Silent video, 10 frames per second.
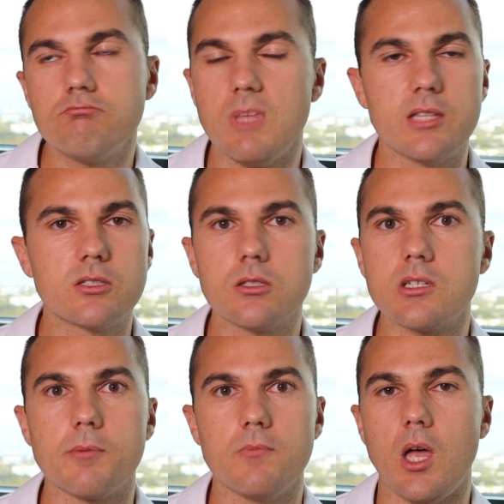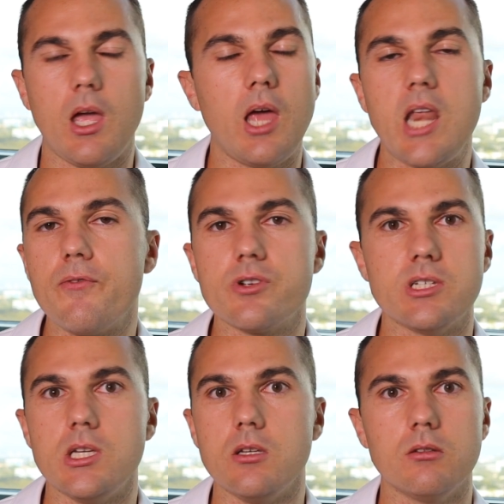it's such a, I never
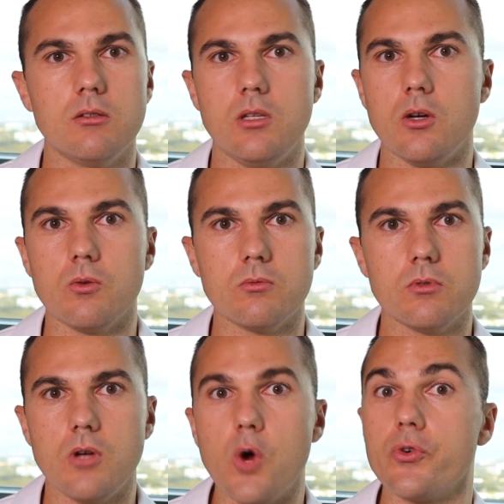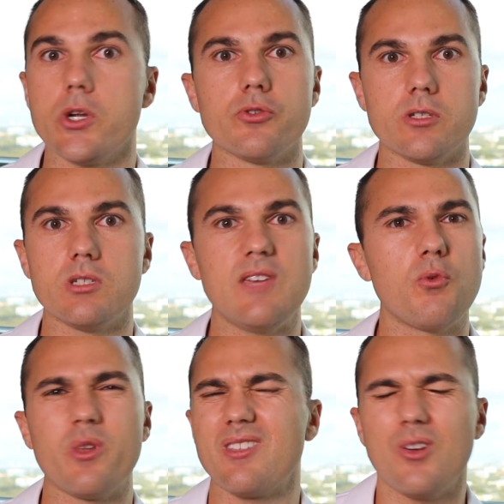see, you know, overdoses,
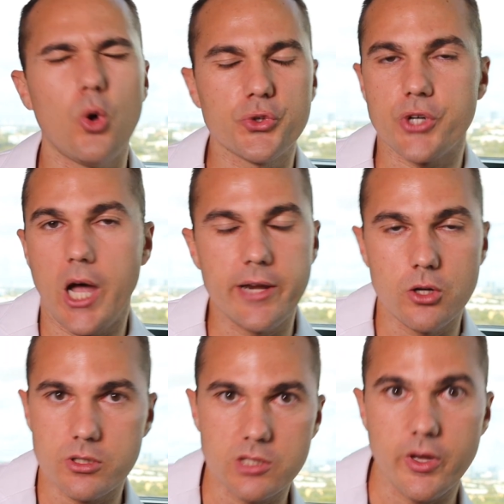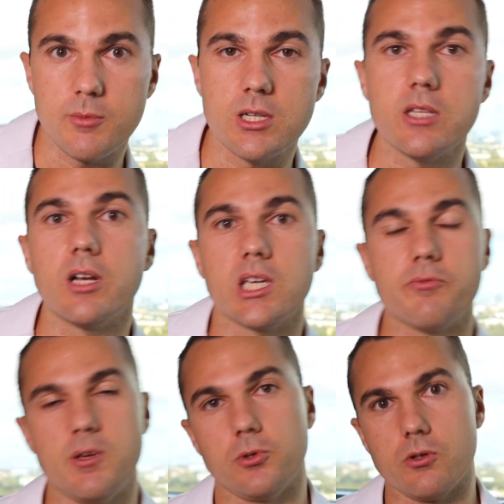even with ultra high doses of vitamin D that I
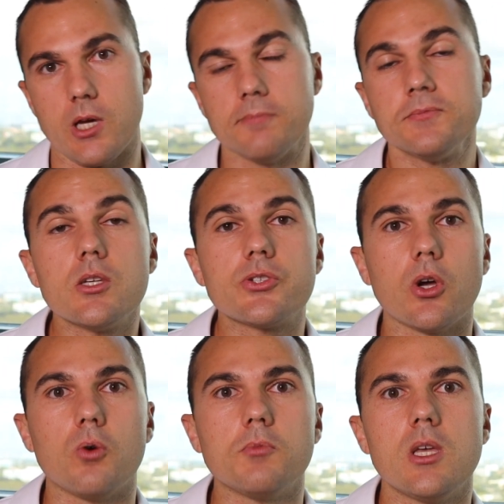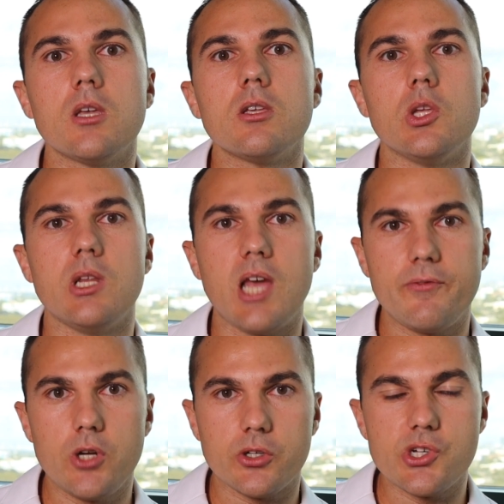give people, okay? So you need to
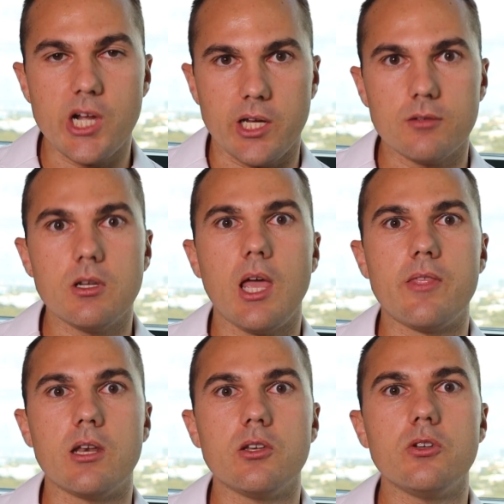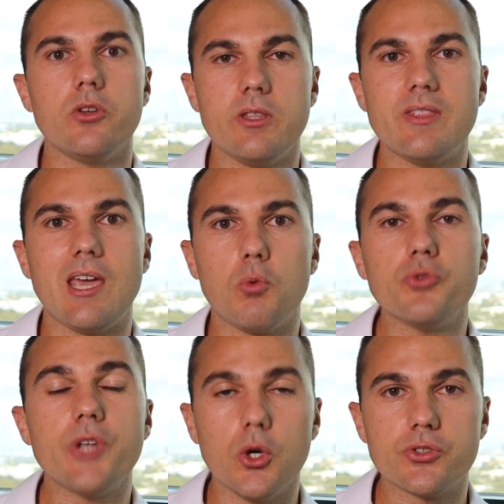have your doctor check it and then they
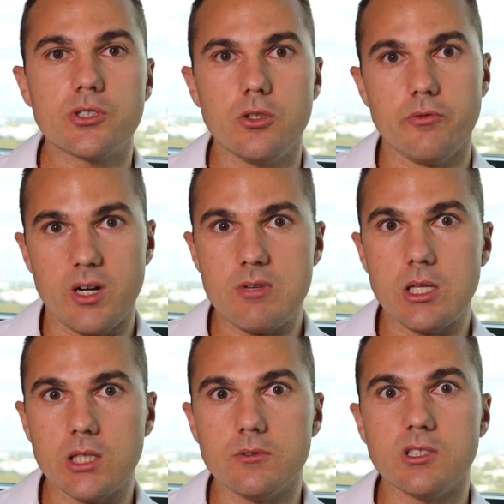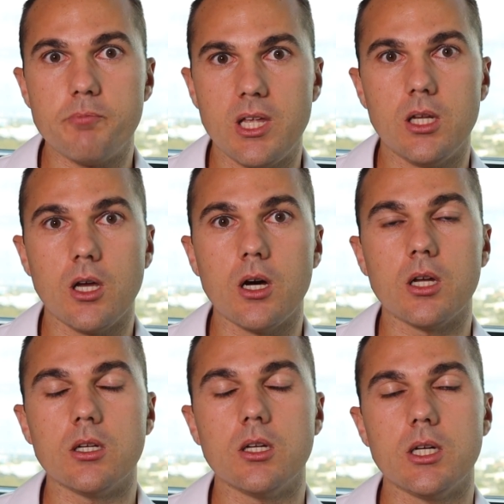will dose your vitamin D level depending
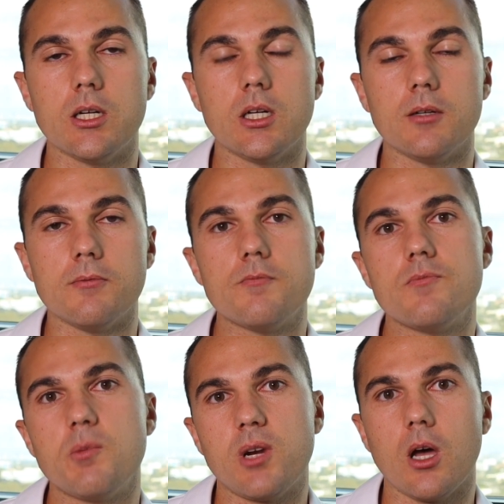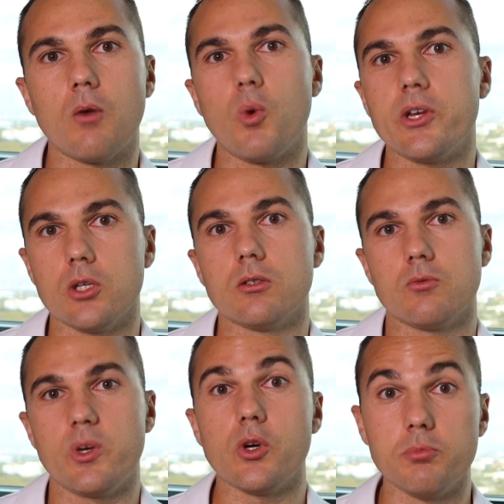on, uh, depending on what your,
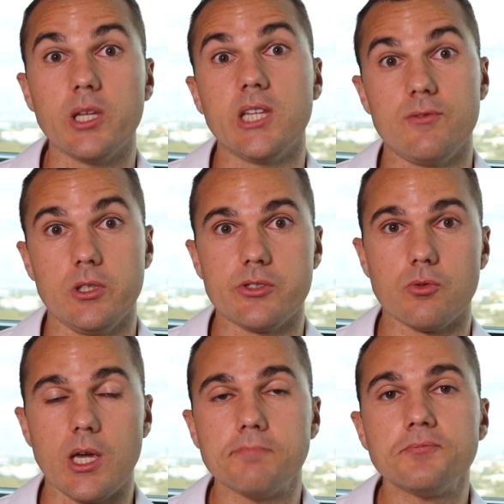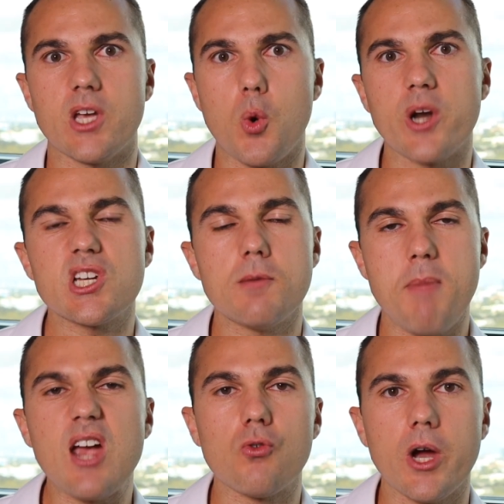what your blood level is, okay? The question
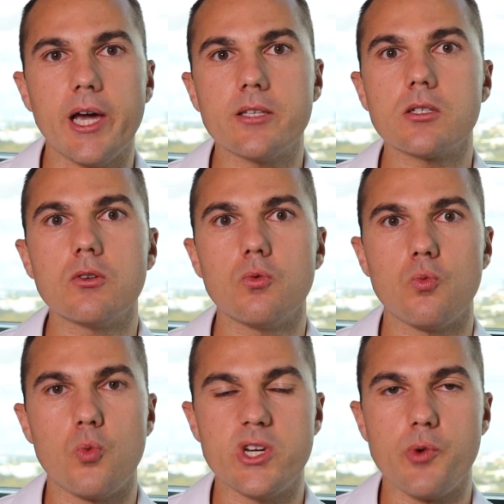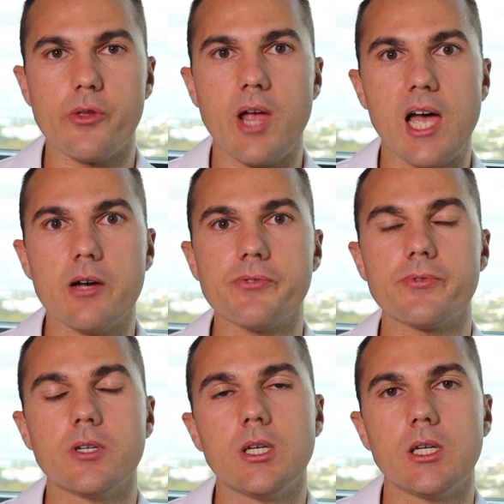may arise, would you rather
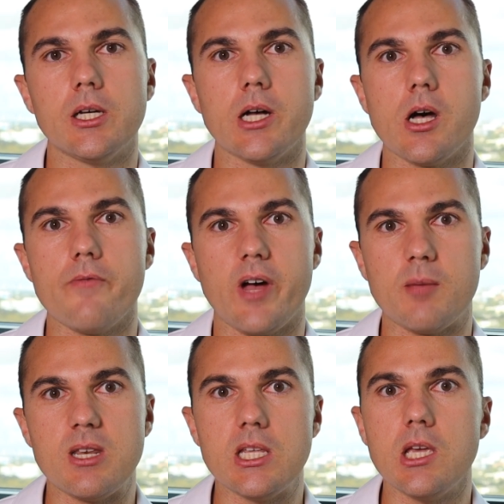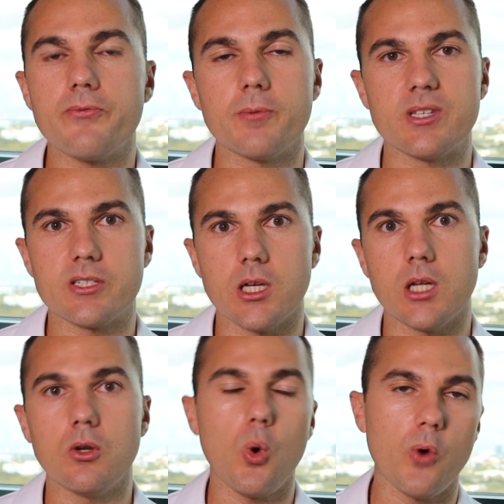have uh, vitamin D from the
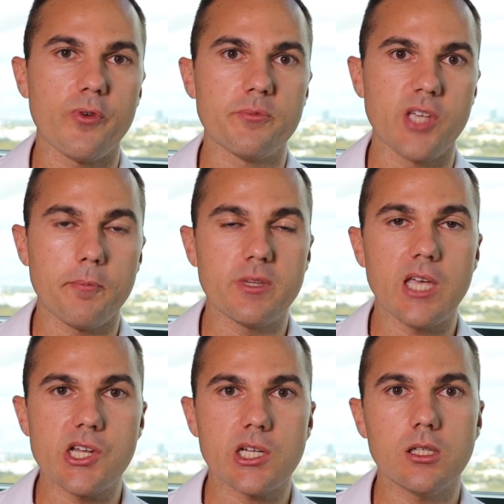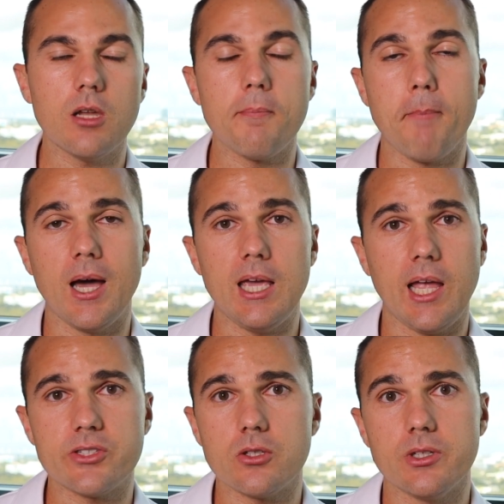sun or from supplementation? My
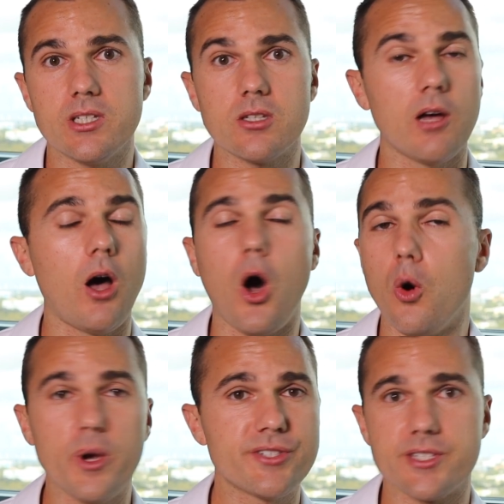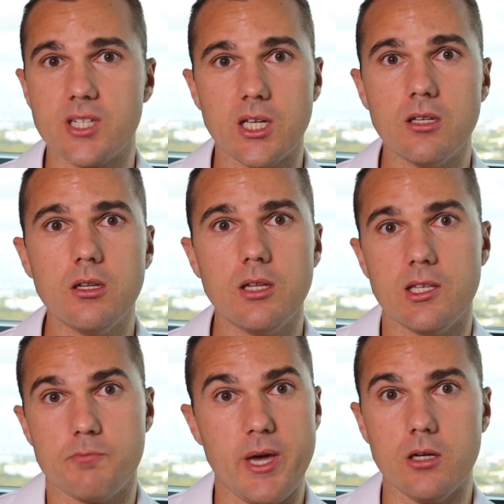answer is always the sun
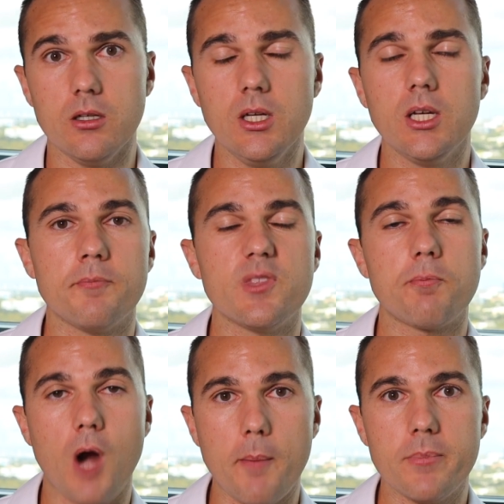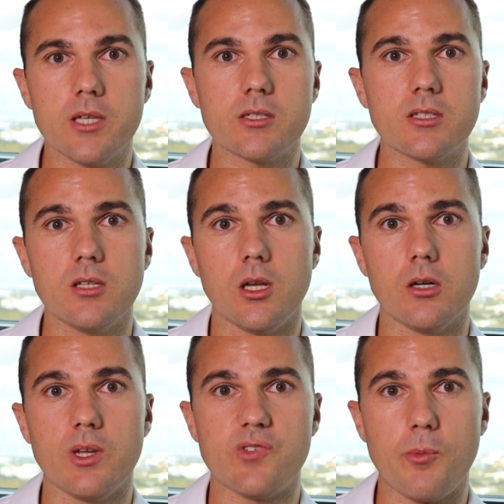is better. The problem is, you
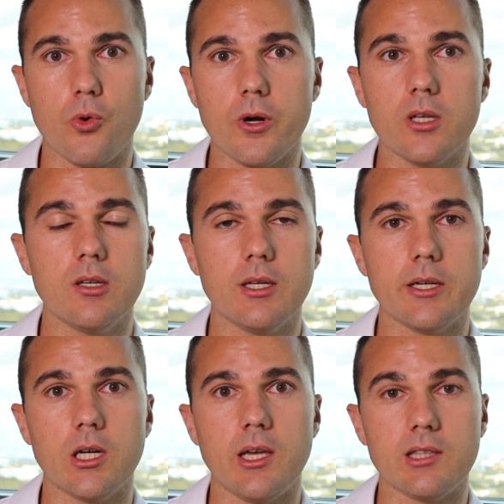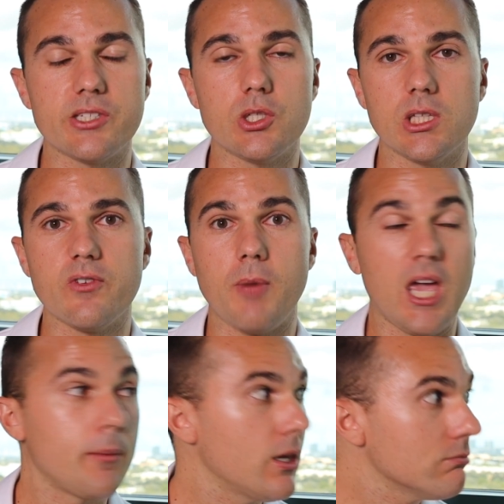know, it's February, uh, unless you live in
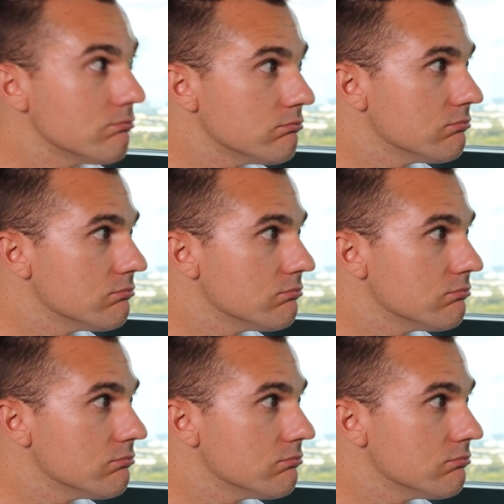Miami